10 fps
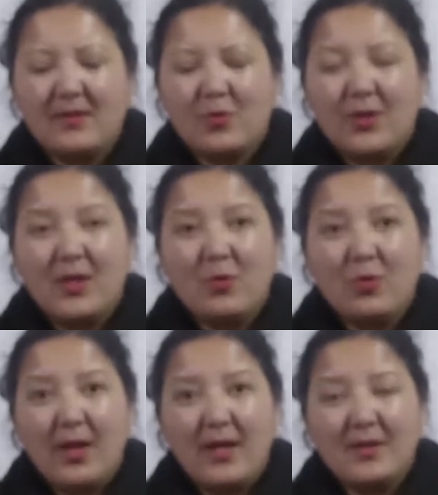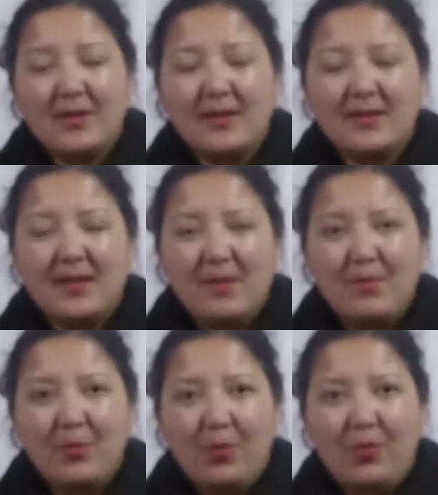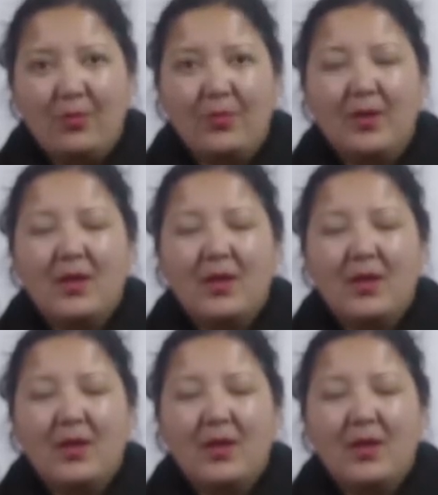So he read the same poem